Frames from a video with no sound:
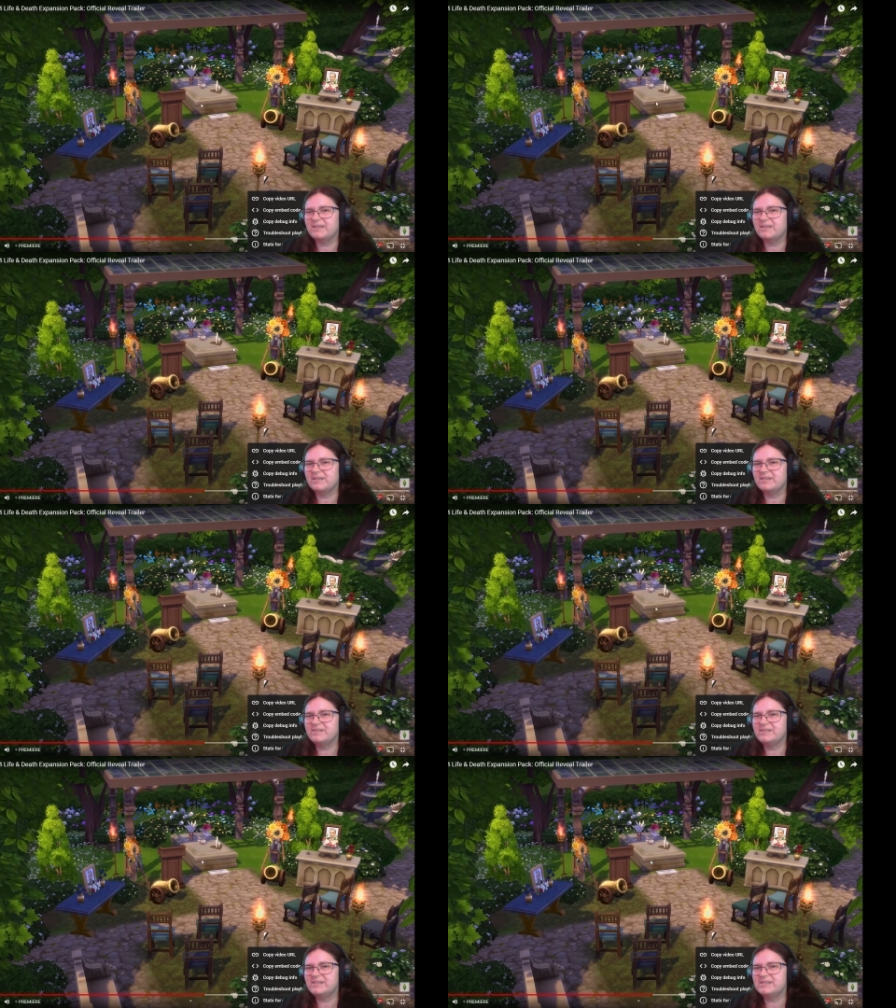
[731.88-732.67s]
Oh,
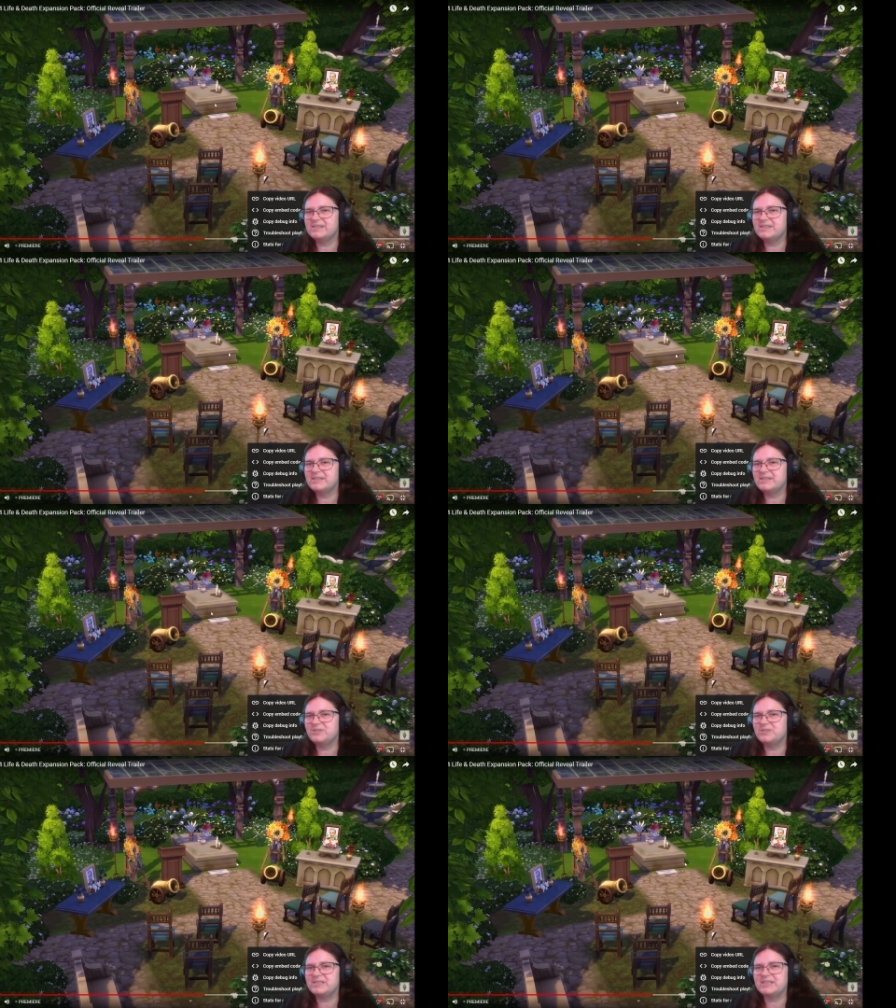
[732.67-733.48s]
this is
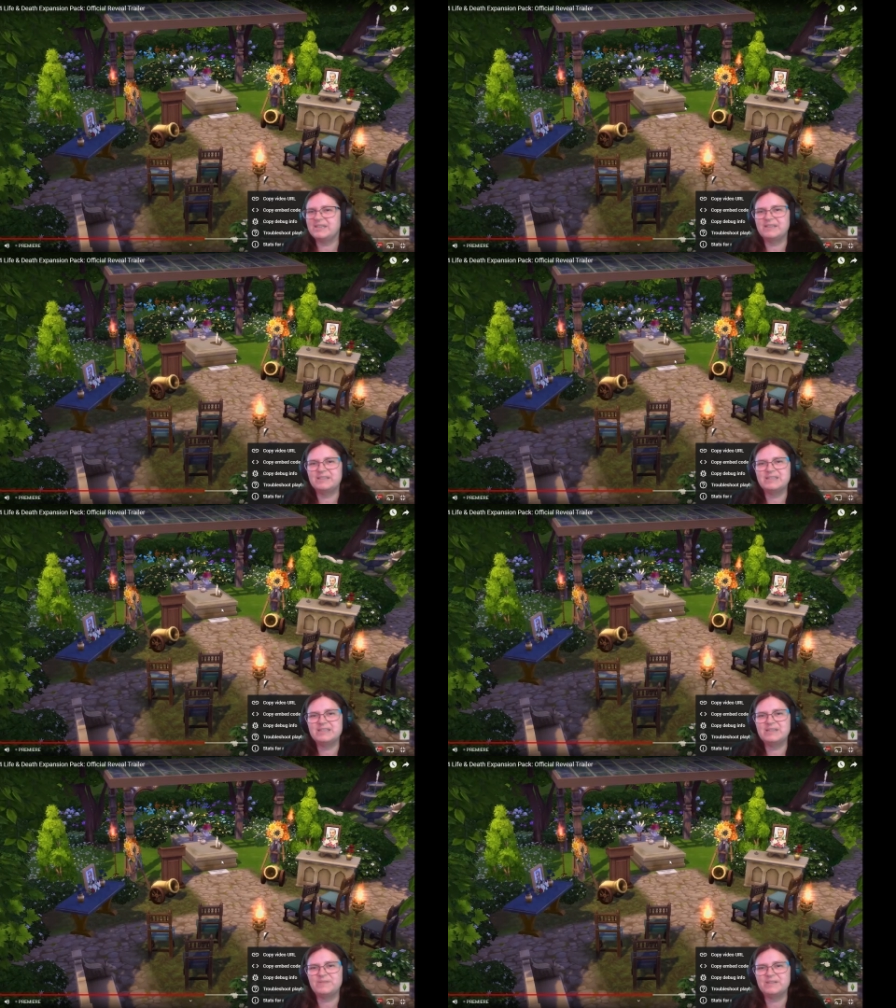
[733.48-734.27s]
interesting. This
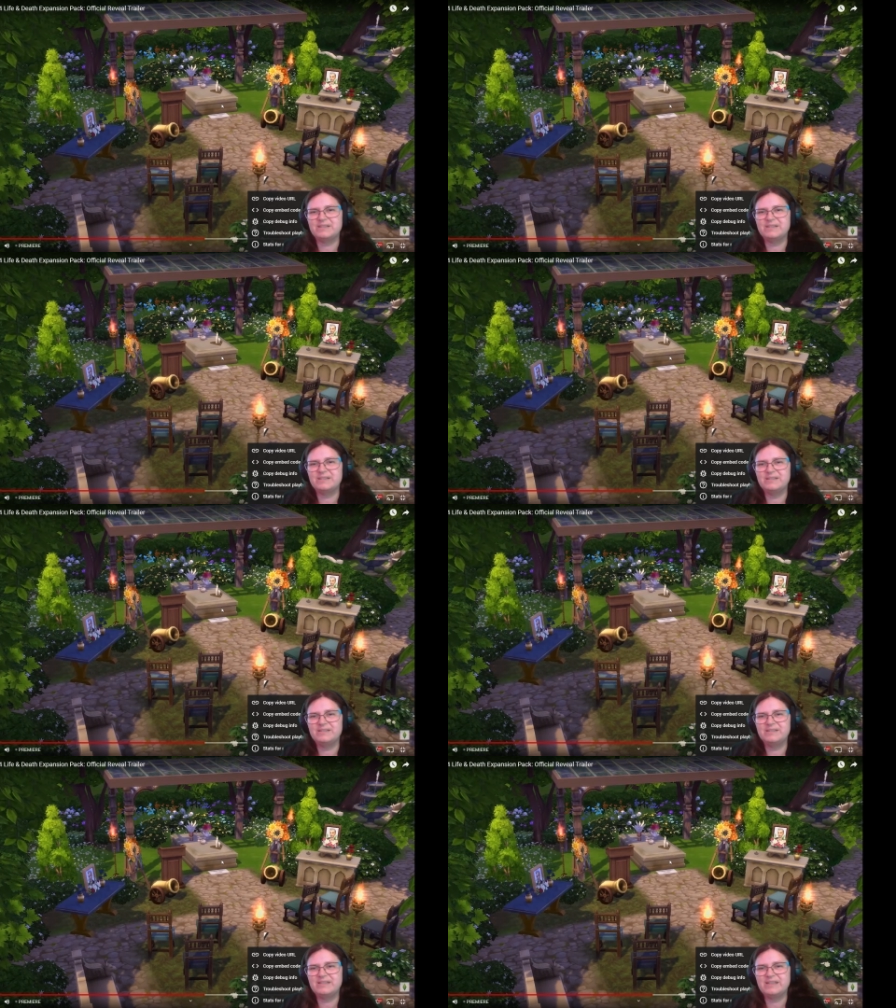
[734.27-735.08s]
is different
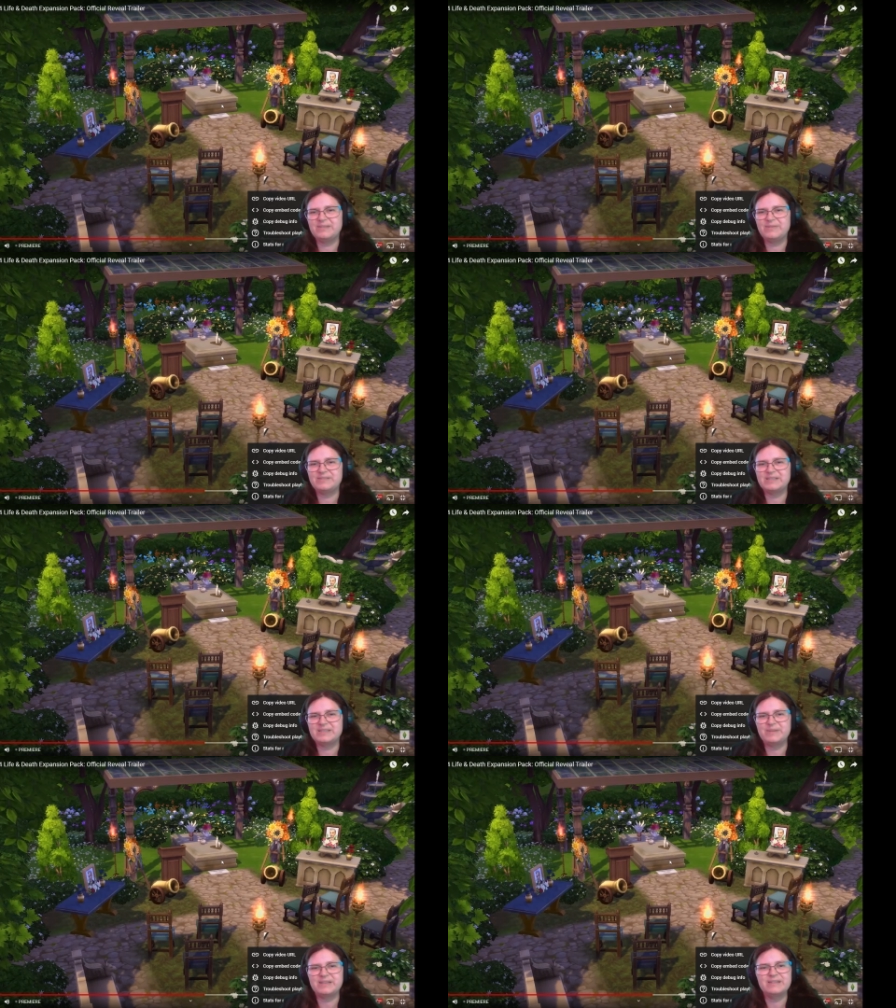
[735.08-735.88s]
than what I was
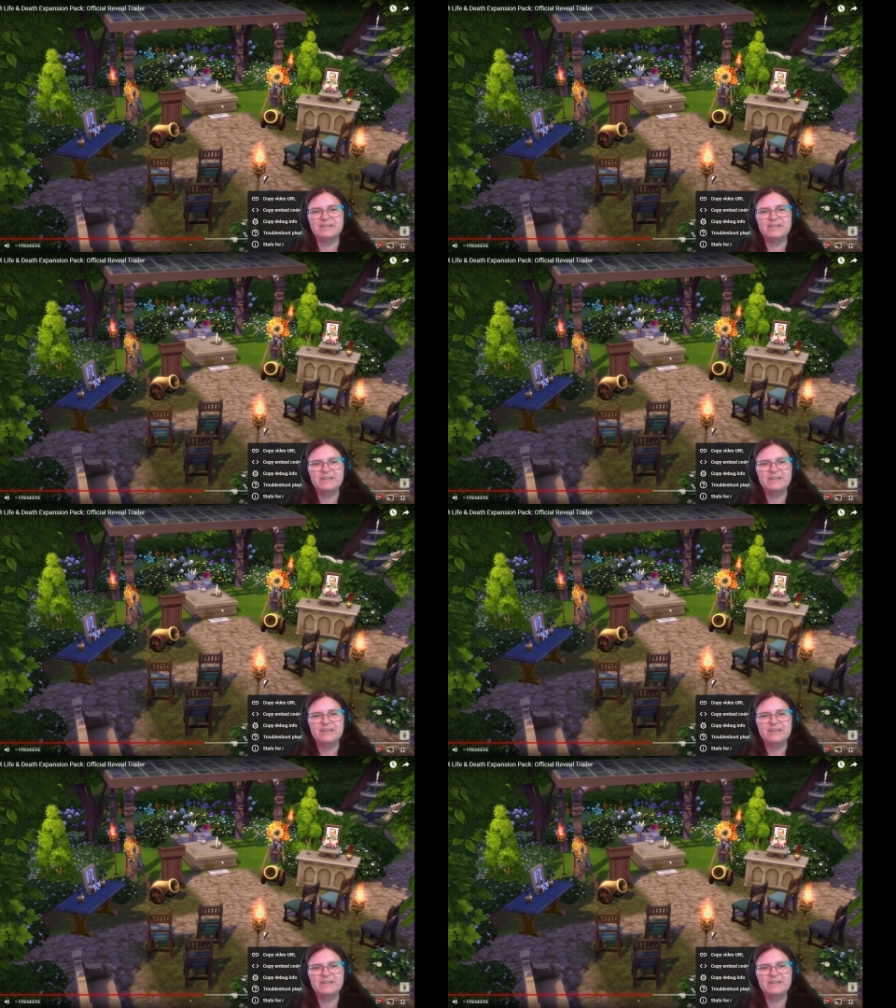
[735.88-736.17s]
expecting.